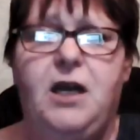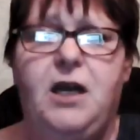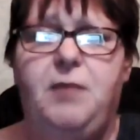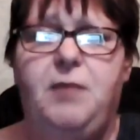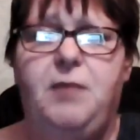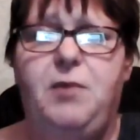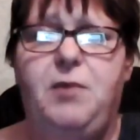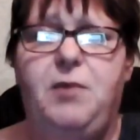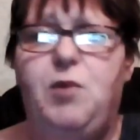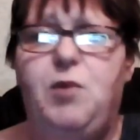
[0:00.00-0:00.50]

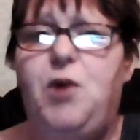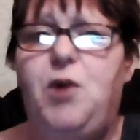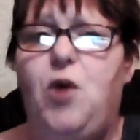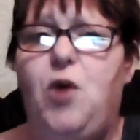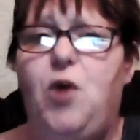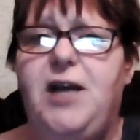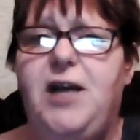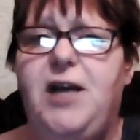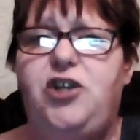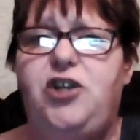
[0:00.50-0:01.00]
My mum
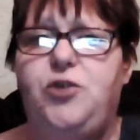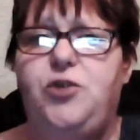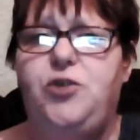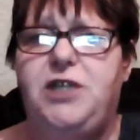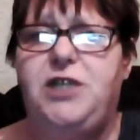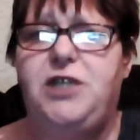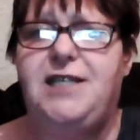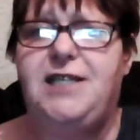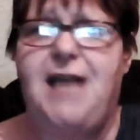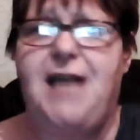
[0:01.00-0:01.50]
always used
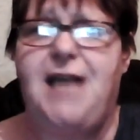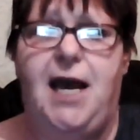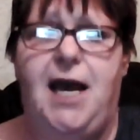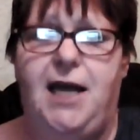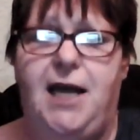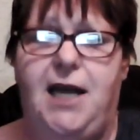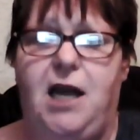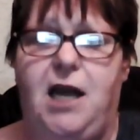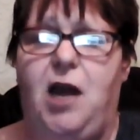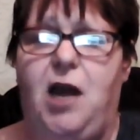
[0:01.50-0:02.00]
to
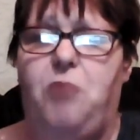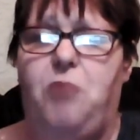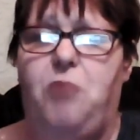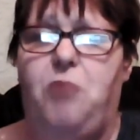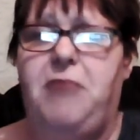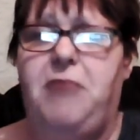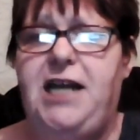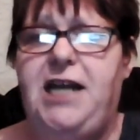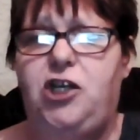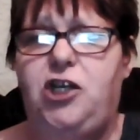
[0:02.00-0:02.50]
say,
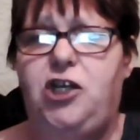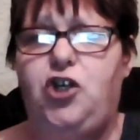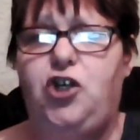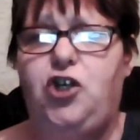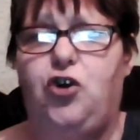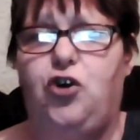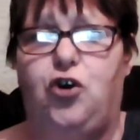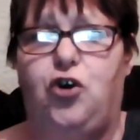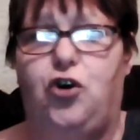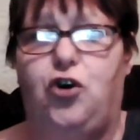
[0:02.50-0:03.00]
make
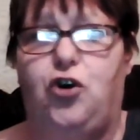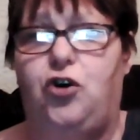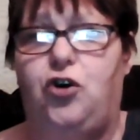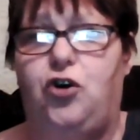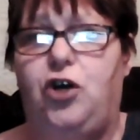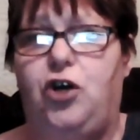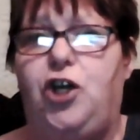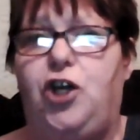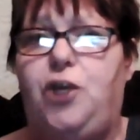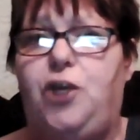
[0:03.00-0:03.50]

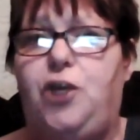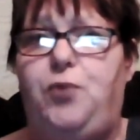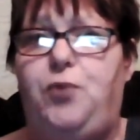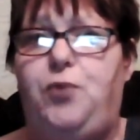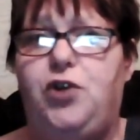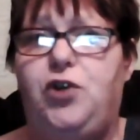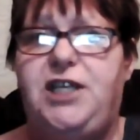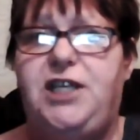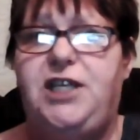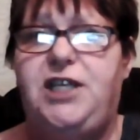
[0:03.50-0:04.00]
sure you
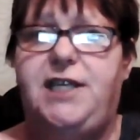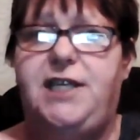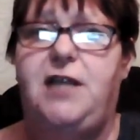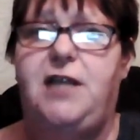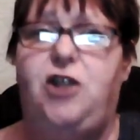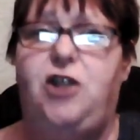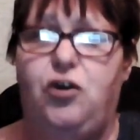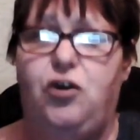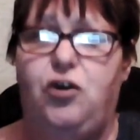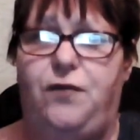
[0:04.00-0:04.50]
put it in
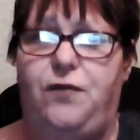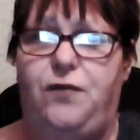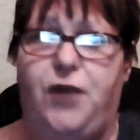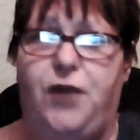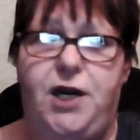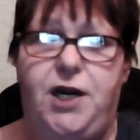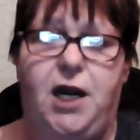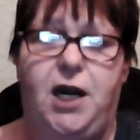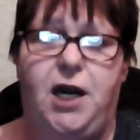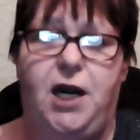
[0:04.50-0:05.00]
the
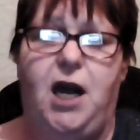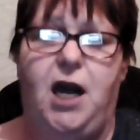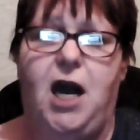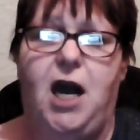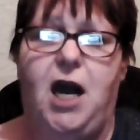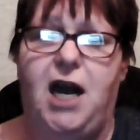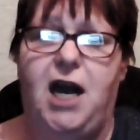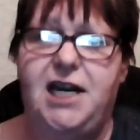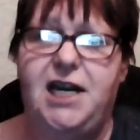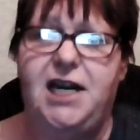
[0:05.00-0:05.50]
oven
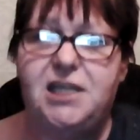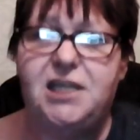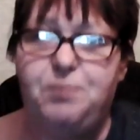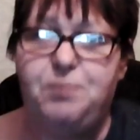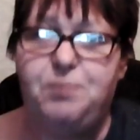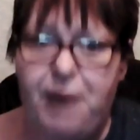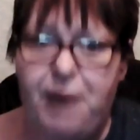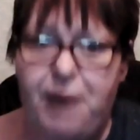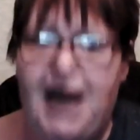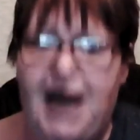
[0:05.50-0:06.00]
and it's
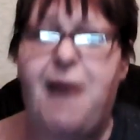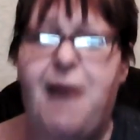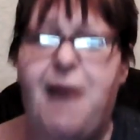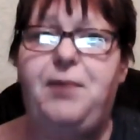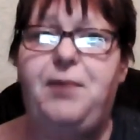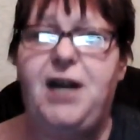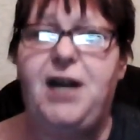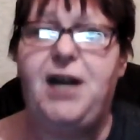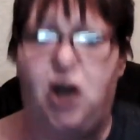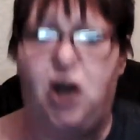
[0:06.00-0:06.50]

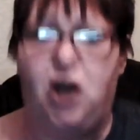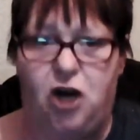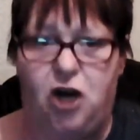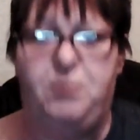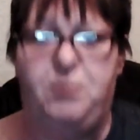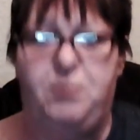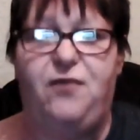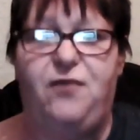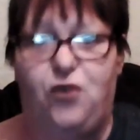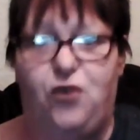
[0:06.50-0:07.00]
piping hot
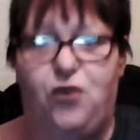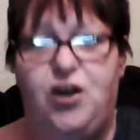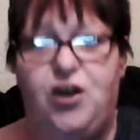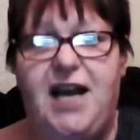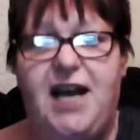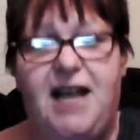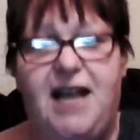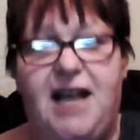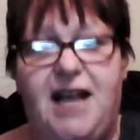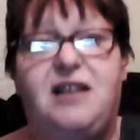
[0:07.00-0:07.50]
before you
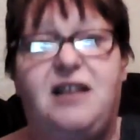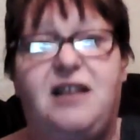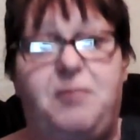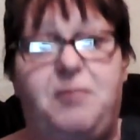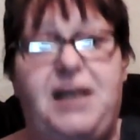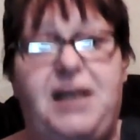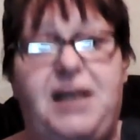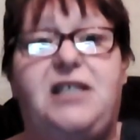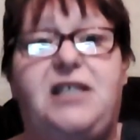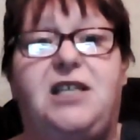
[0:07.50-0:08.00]
add the
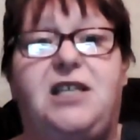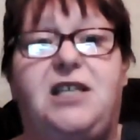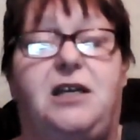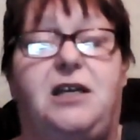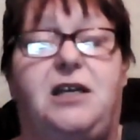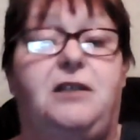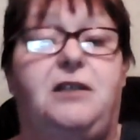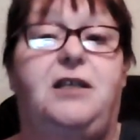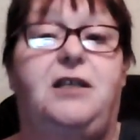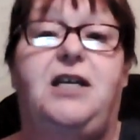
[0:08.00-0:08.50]
batter.
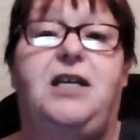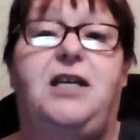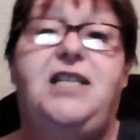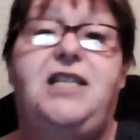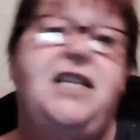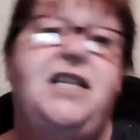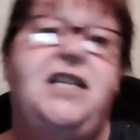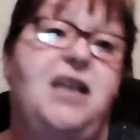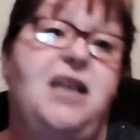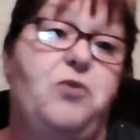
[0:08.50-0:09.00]
You
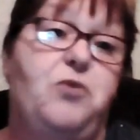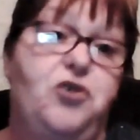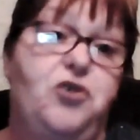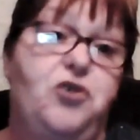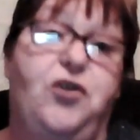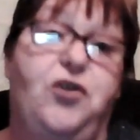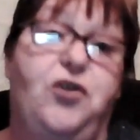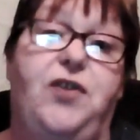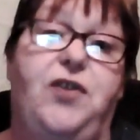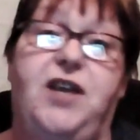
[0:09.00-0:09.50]
see, that were
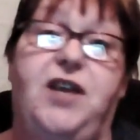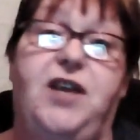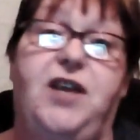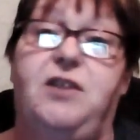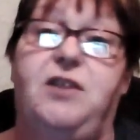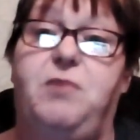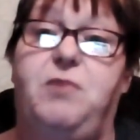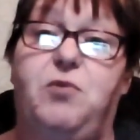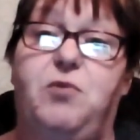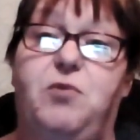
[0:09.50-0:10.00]
another thing that
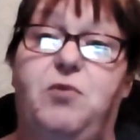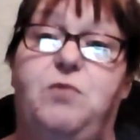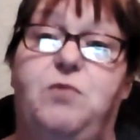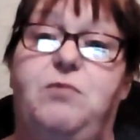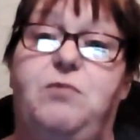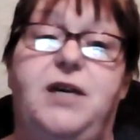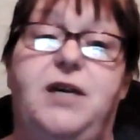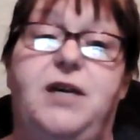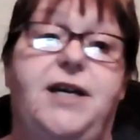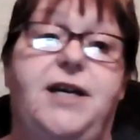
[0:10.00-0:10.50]
my
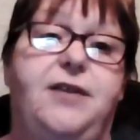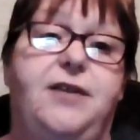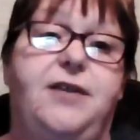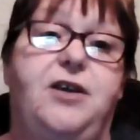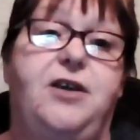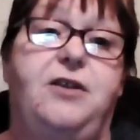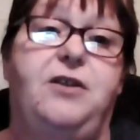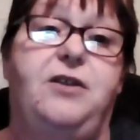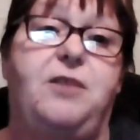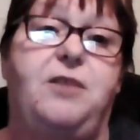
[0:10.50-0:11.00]

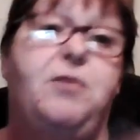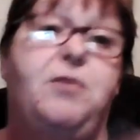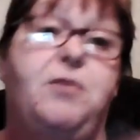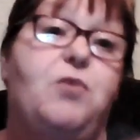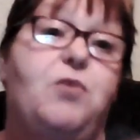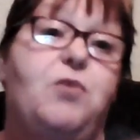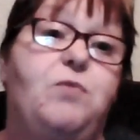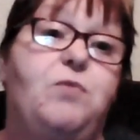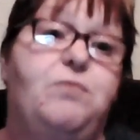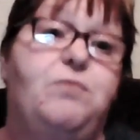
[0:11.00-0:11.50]

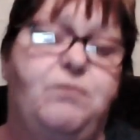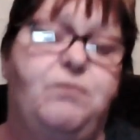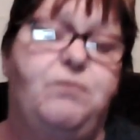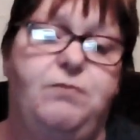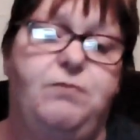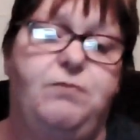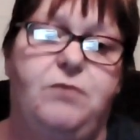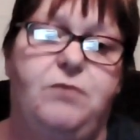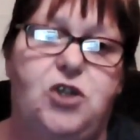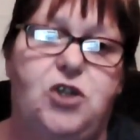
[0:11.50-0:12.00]
mum
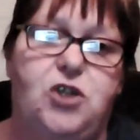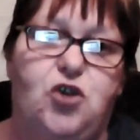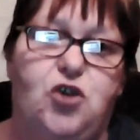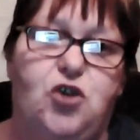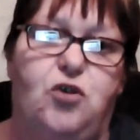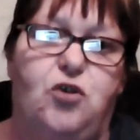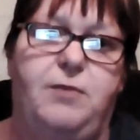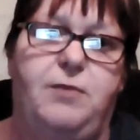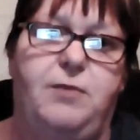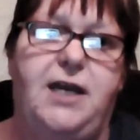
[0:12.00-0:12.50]

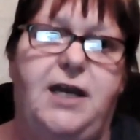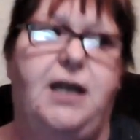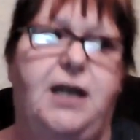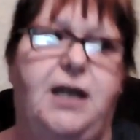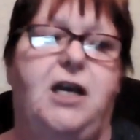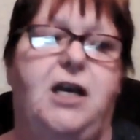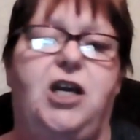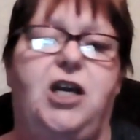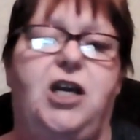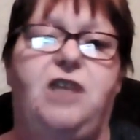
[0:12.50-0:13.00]
taught me.
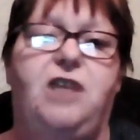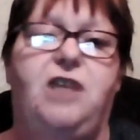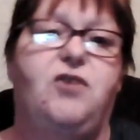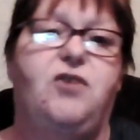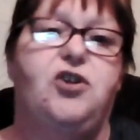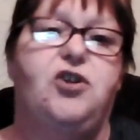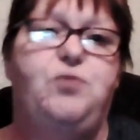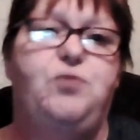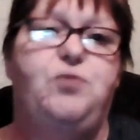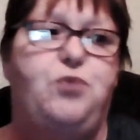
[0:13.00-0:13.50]
You've
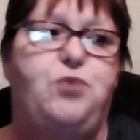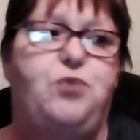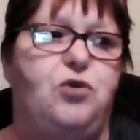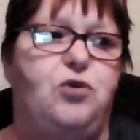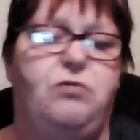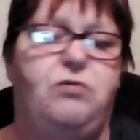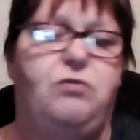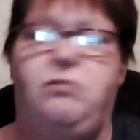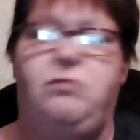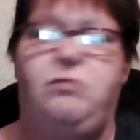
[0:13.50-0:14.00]
got to put,
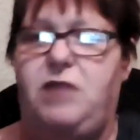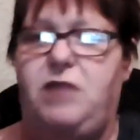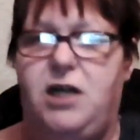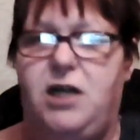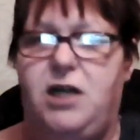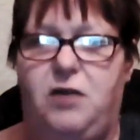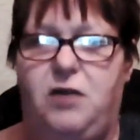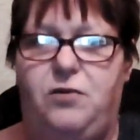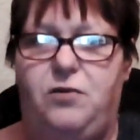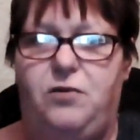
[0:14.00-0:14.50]
you
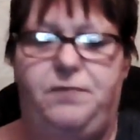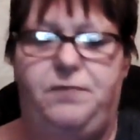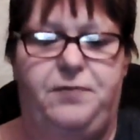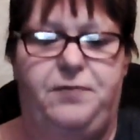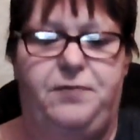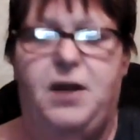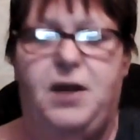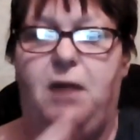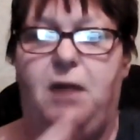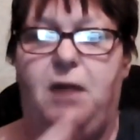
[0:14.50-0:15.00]
know,
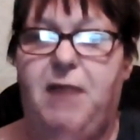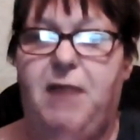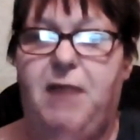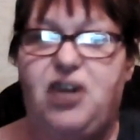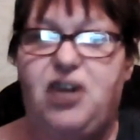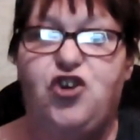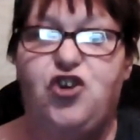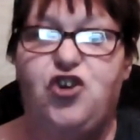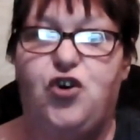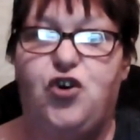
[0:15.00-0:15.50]
make
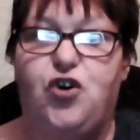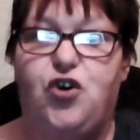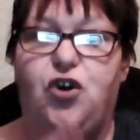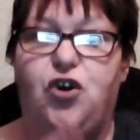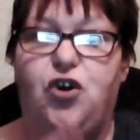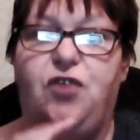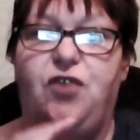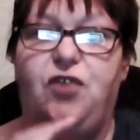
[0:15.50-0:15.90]
sure